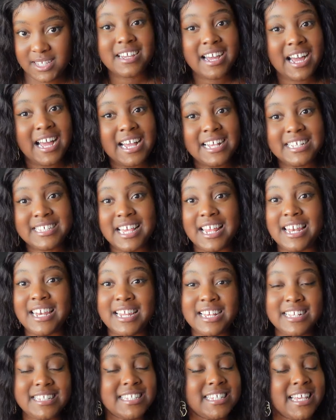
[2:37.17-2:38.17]
Guys,
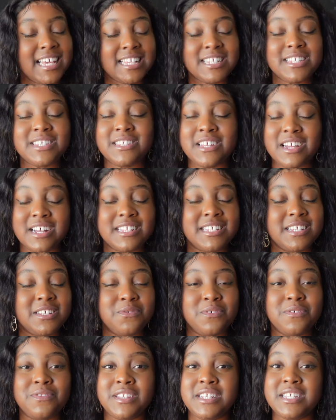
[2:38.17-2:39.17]
let's get started
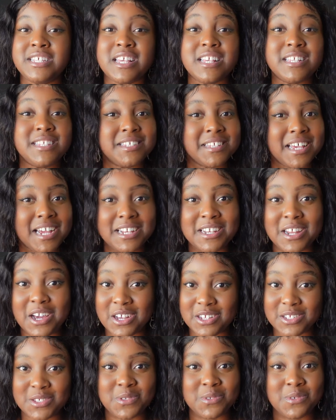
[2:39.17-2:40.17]
with these side
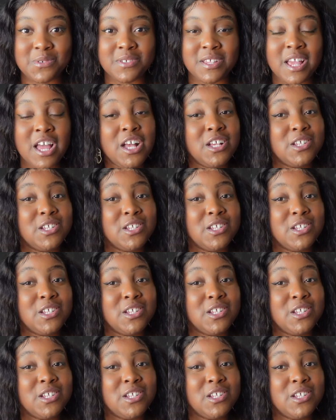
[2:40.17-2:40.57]
hustles.